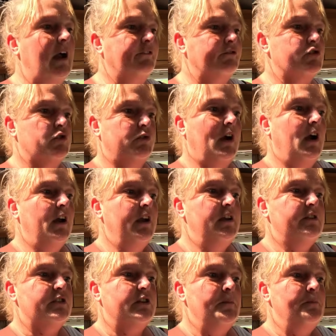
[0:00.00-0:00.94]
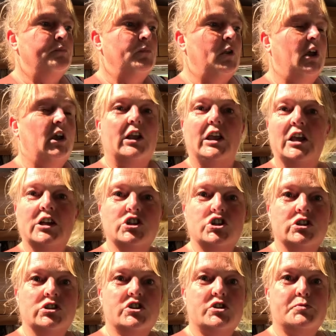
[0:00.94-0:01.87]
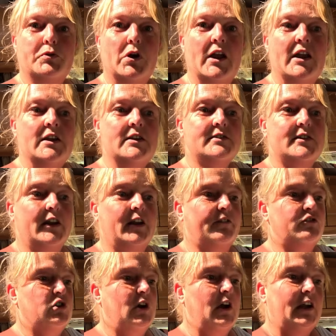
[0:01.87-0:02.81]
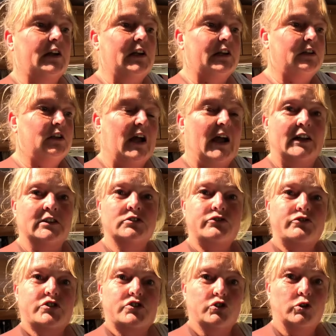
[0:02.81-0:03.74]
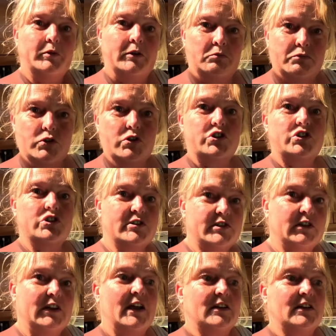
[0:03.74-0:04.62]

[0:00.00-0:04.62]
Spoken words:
I've tried kitchen sprays and I've tried little hand scrubbing brushes and